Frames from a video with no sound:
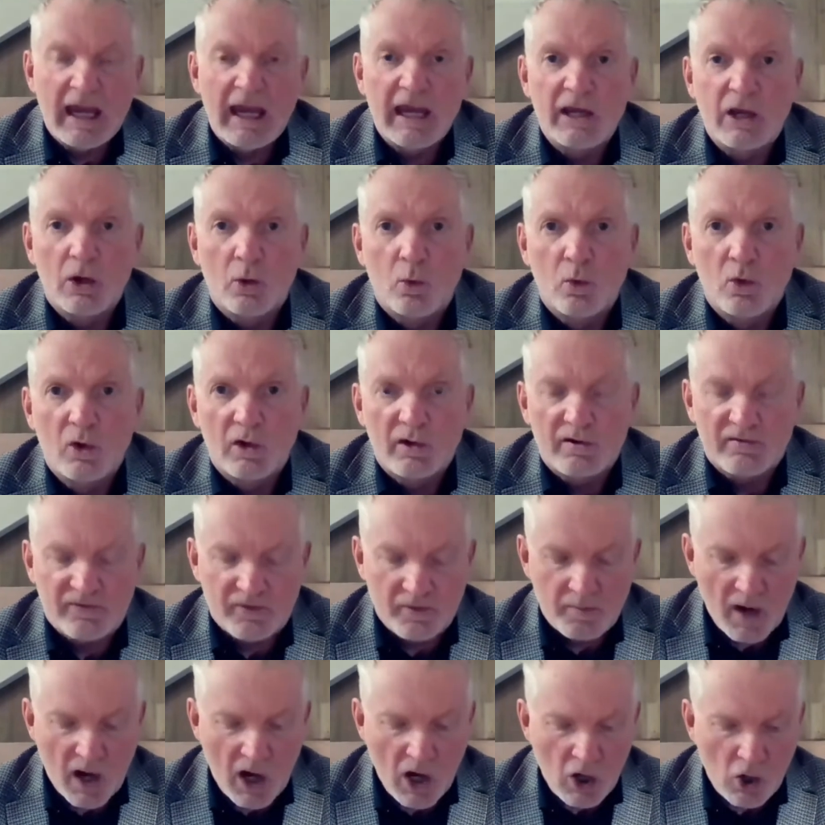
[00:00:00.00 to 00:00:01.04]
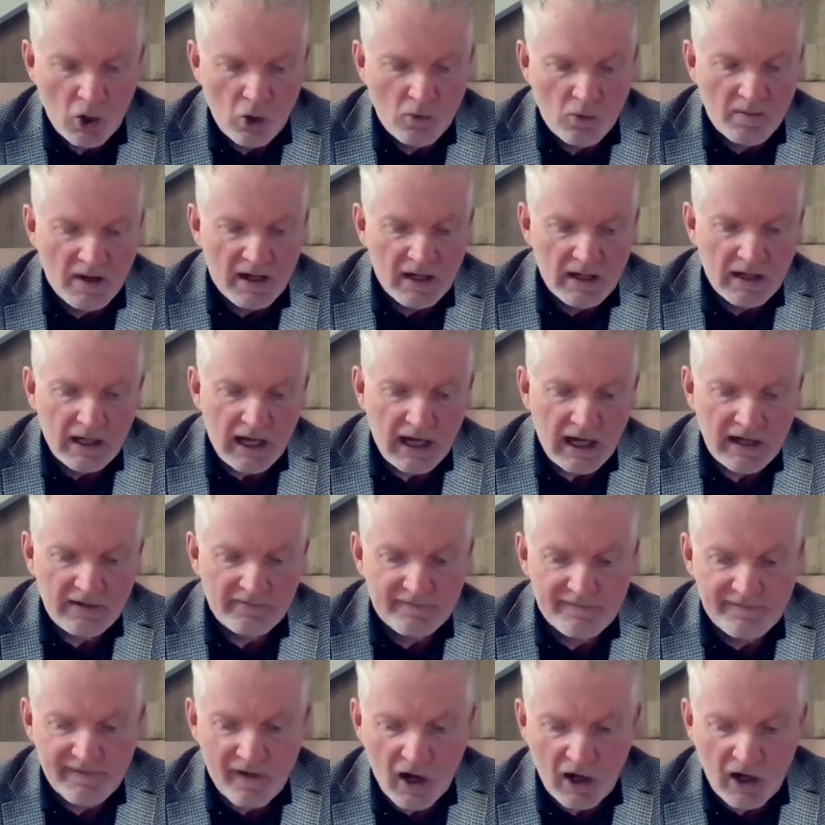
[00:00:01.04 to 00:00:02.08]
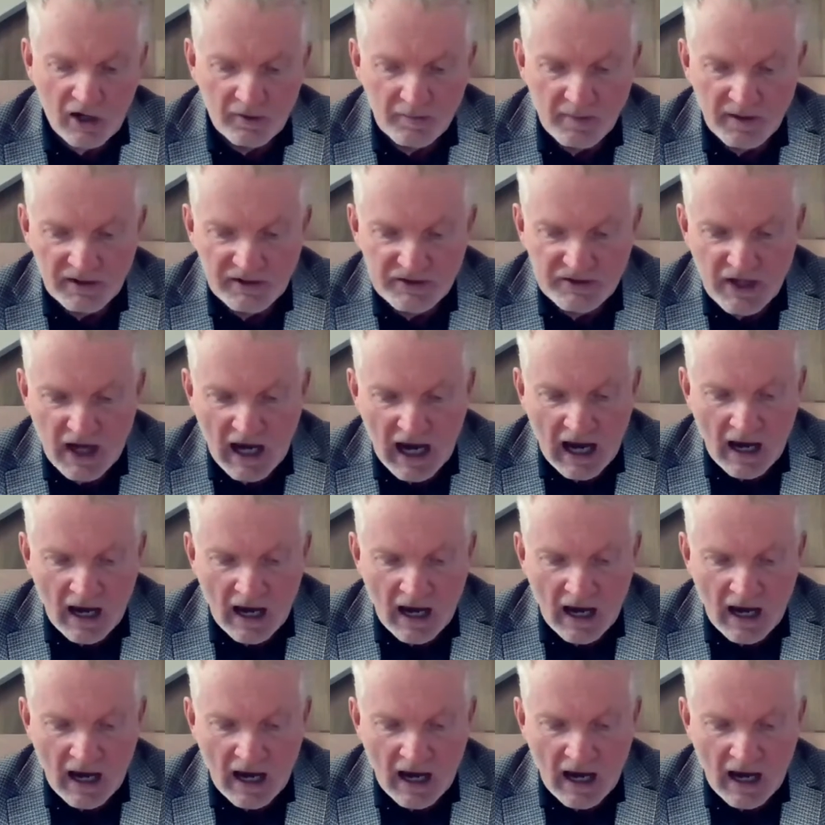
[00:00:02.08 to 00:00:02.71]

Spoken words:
in a work from home environment,